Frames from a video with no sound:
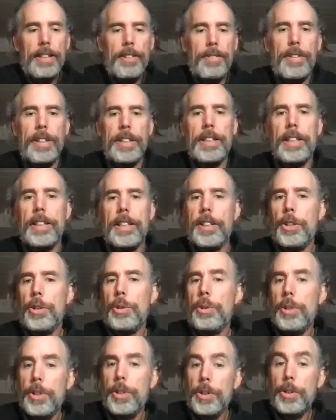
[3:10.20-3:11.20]
I find that
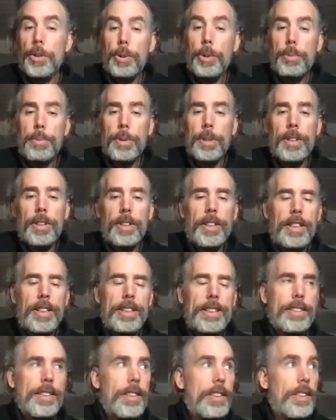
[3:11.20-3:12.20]
humor
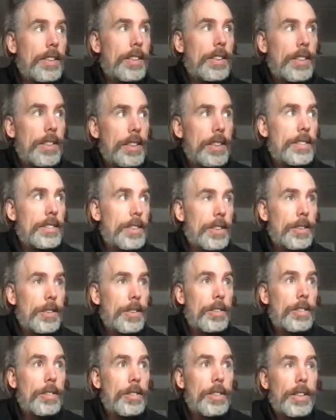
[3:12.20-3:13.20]
is a
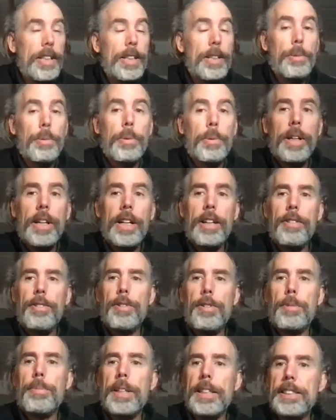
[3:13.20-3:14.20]
great way
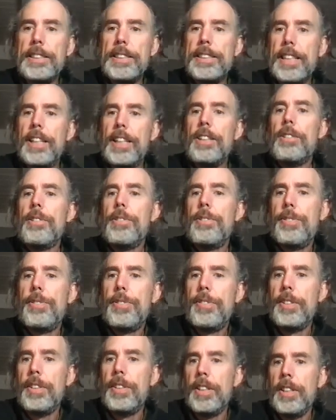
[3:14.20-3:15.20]
for myself
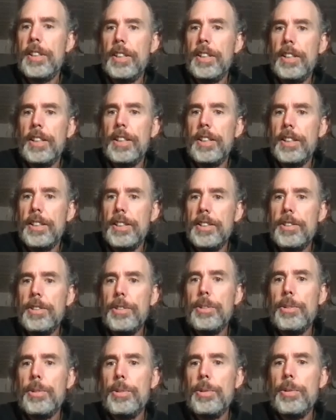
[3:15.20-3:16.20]

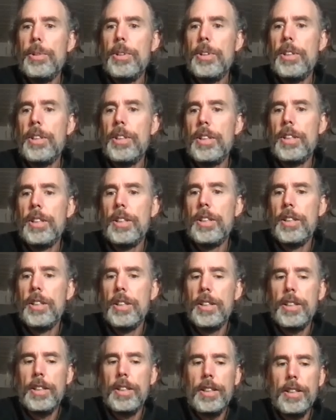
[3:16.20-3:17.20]
to
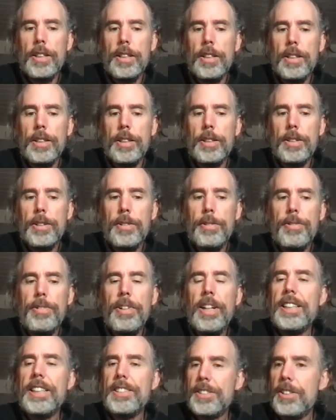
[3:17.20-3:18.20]

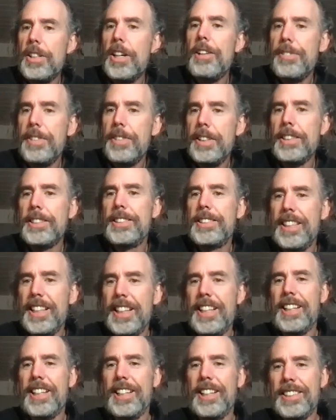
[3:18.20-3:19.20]
find softness in
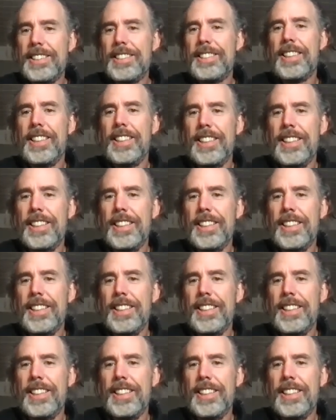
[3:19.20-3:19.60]
things,